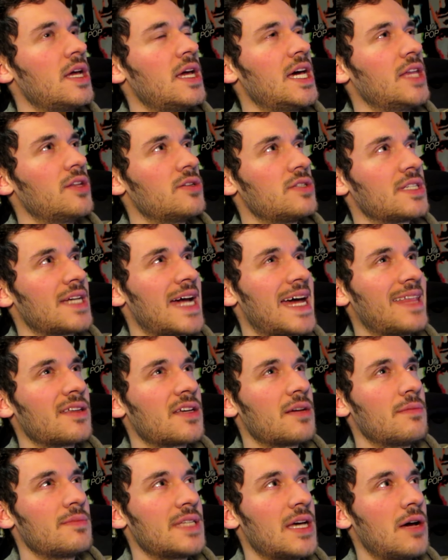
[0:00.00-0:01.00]
And there's a guy that
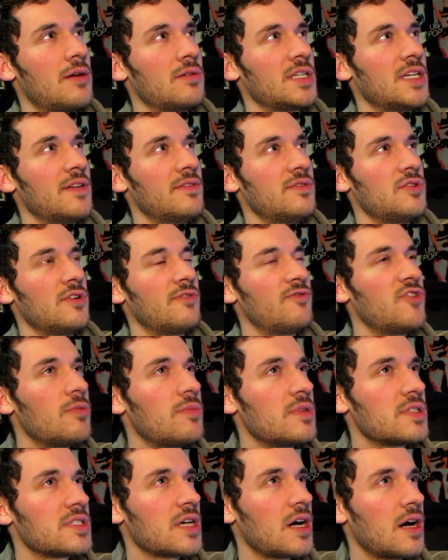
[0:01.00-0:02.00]
comes out and gives you a foot
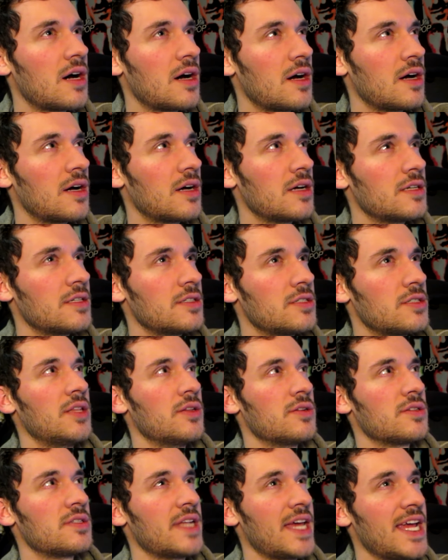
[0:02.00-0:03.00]
massage. And
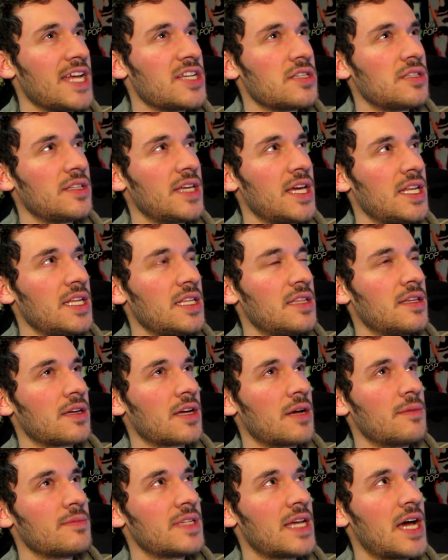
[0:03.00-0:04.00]
there's an Asian lady that
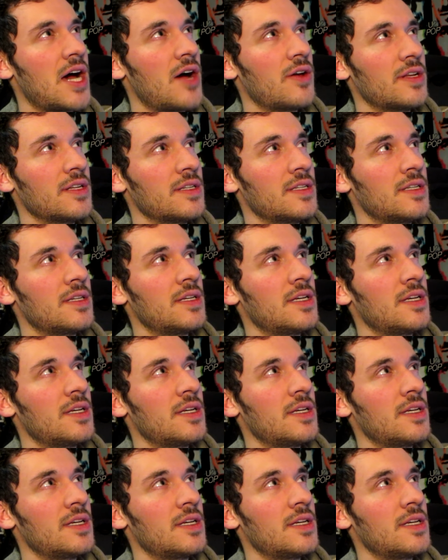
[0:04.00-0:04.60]
comes out and...